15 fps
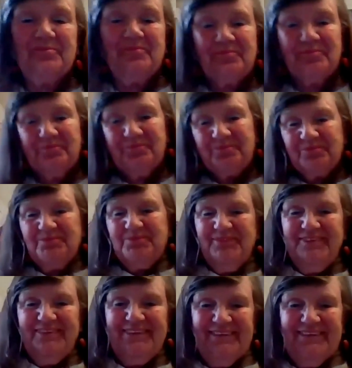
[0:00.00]

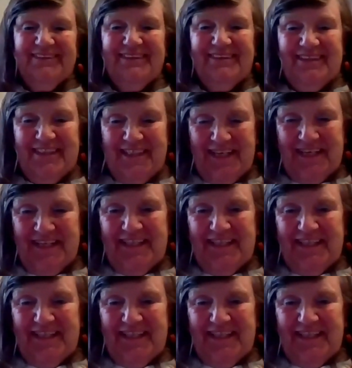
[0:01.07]
(silence)